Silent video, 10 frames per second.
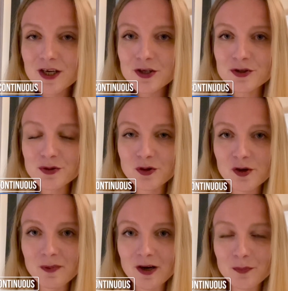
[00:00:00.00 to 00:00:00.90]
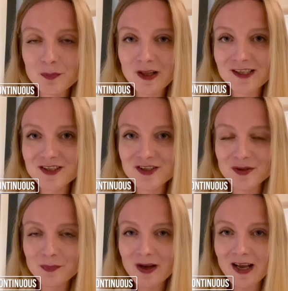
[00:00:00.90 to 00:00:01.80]
talk about plans in
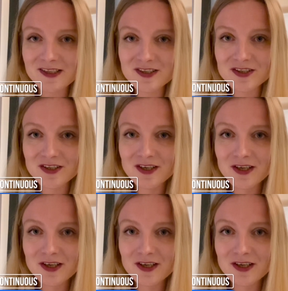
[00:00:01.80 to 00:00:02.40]
the past